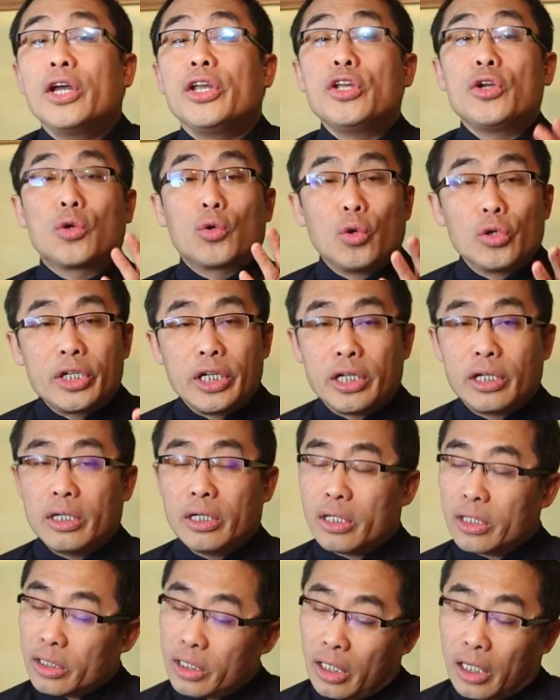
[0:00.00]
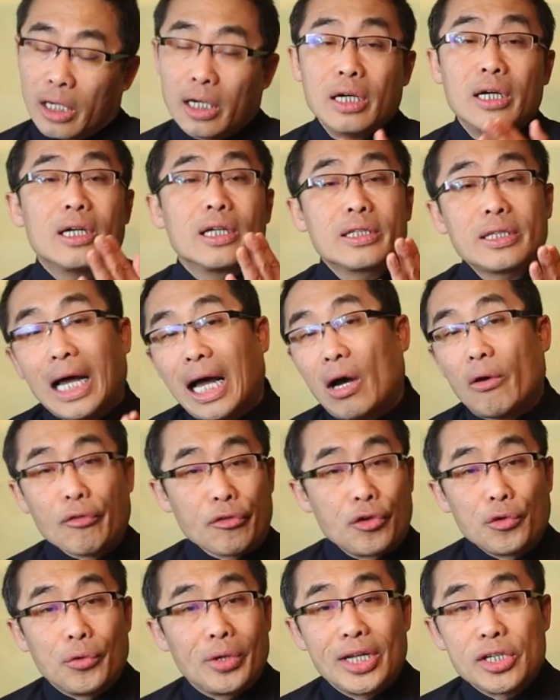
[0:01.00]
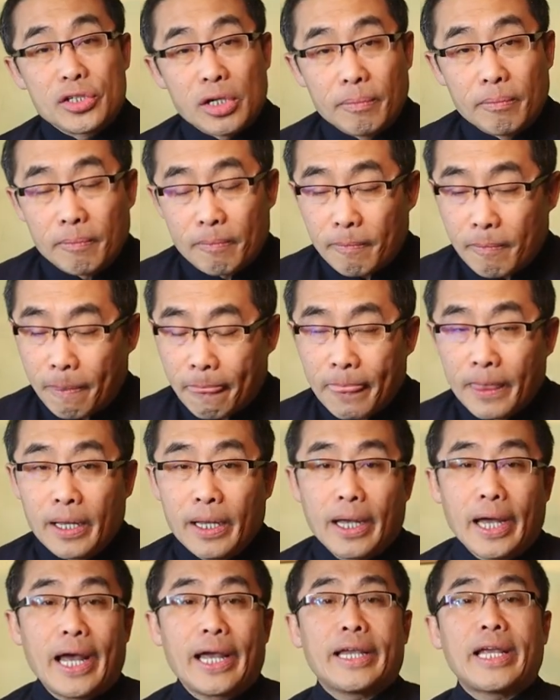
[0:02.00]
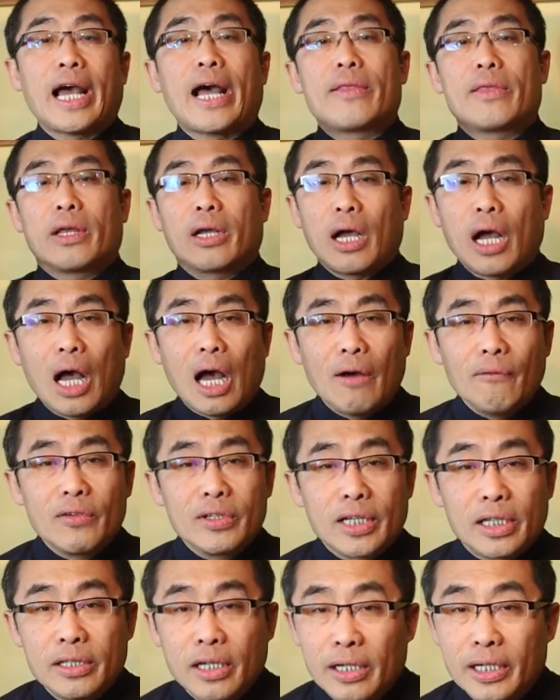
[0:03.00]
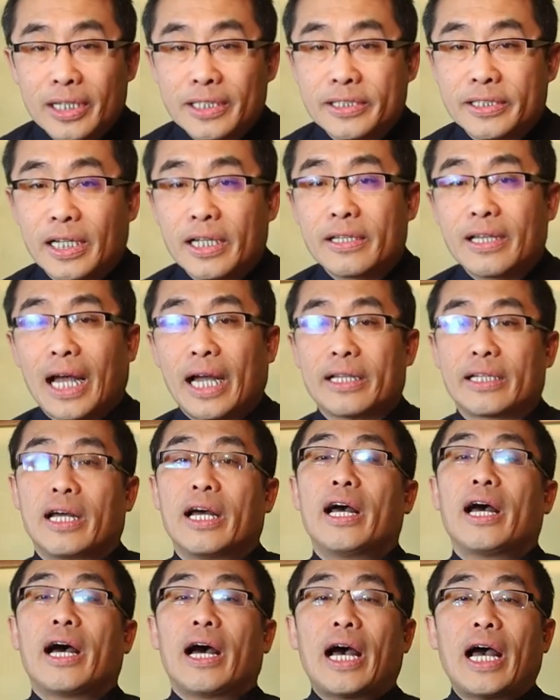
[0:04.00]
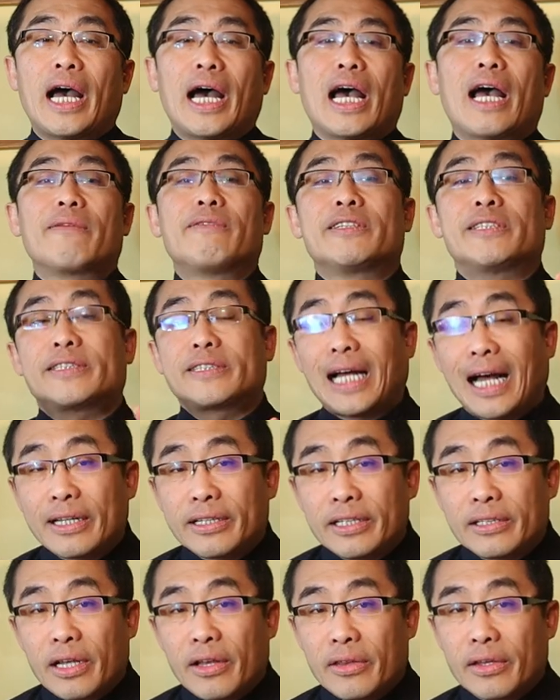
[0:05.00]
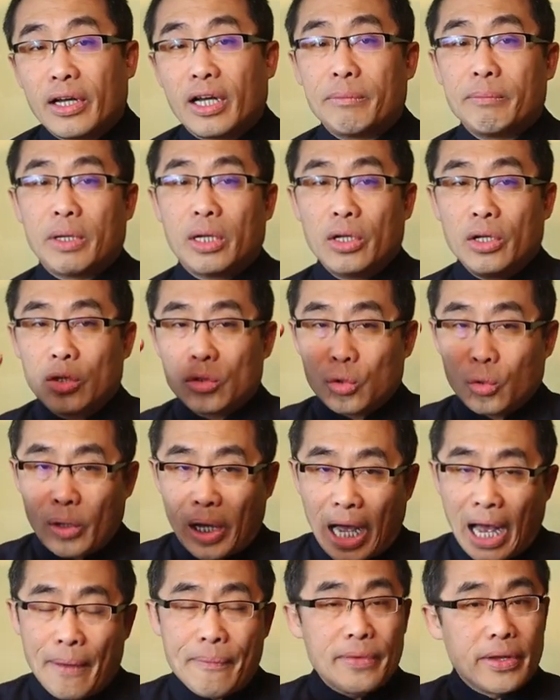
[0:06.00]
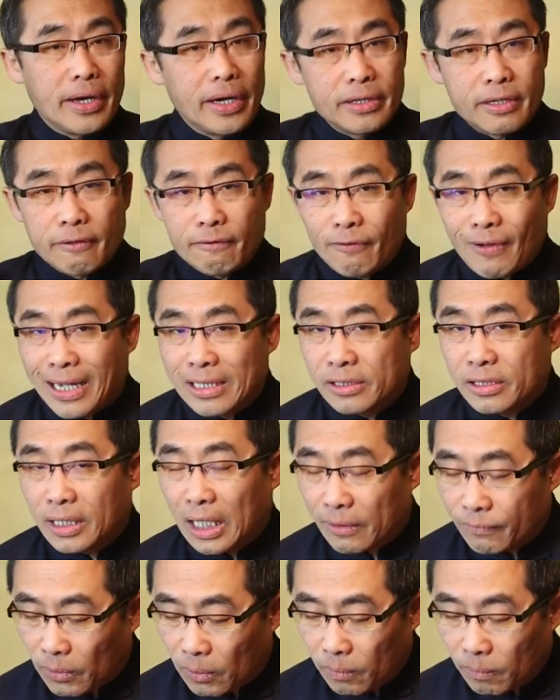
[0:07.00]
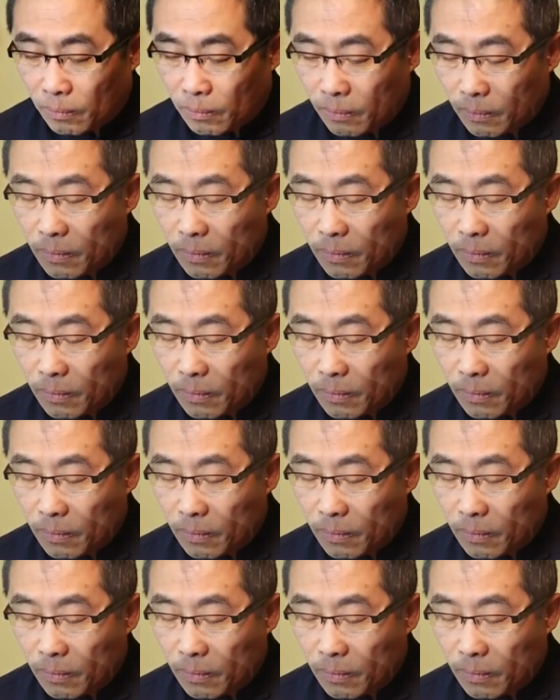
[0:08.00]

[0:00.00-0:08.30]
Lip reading: including the Daoist religion. I can confidently say that I have studied them to an advanced level.